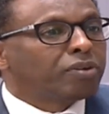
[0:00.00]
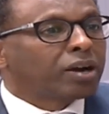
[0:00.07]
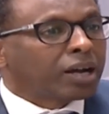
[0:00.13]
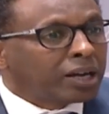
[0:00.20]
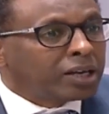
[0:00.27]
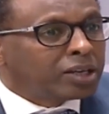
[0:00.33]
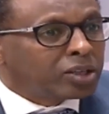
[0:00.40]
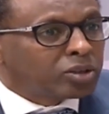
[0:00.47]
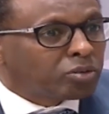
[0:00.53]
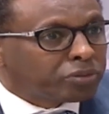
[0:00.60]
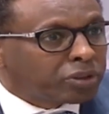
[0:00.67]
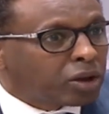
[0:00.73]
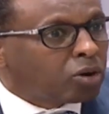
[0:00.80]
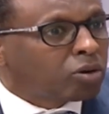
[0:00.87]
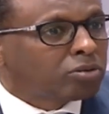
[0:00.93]
candidate of
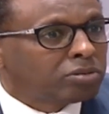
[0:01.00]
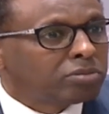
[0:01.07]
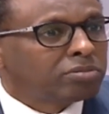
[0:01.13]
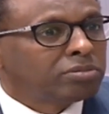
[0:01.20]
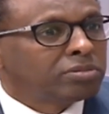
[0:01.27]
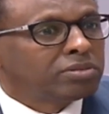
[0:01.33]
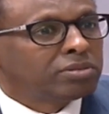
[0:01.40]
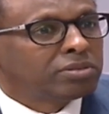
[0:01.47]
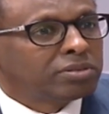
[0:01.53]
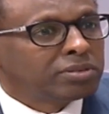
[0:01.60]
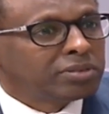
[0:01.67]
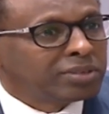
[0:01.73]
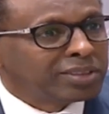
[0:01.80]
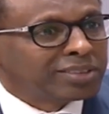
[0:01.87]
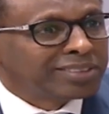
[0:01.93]
their own.
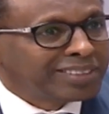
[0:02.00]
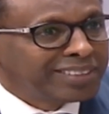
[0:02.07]
Yes.